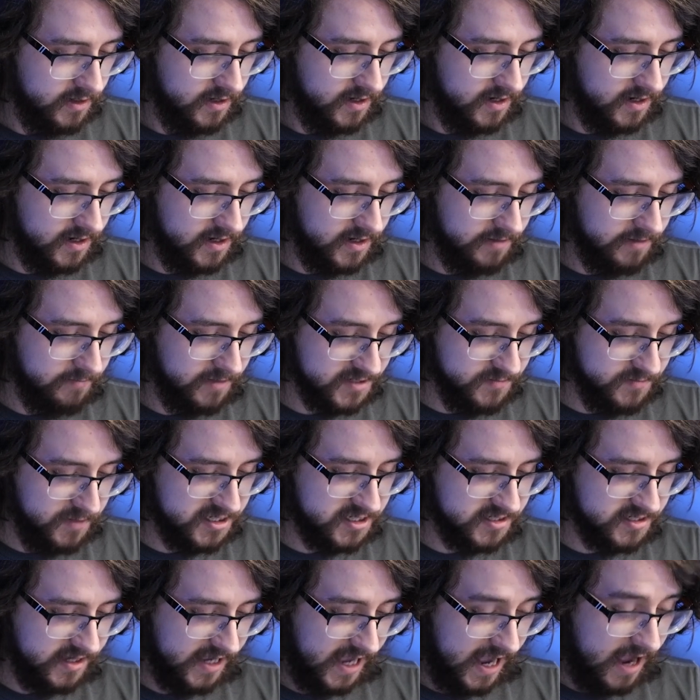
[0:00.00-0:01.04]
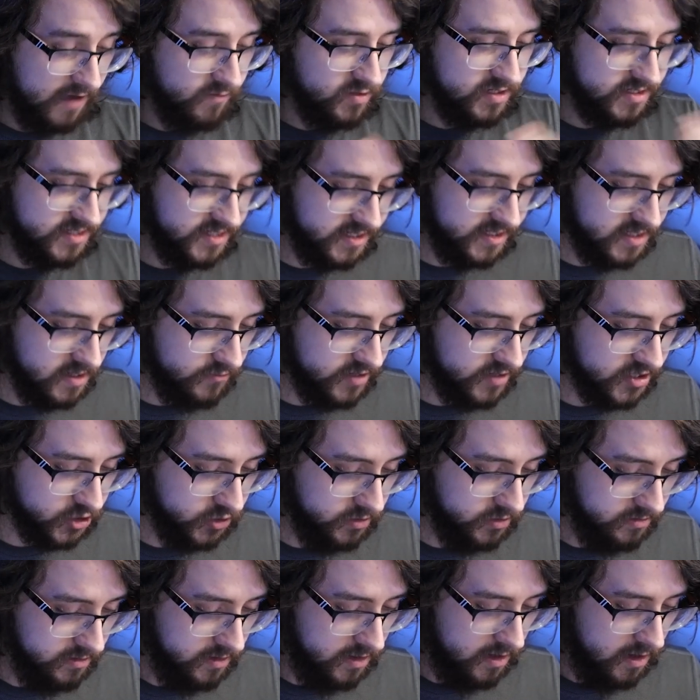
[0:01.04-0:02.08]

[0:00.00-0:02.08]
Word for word: As much as I haven't seen the original,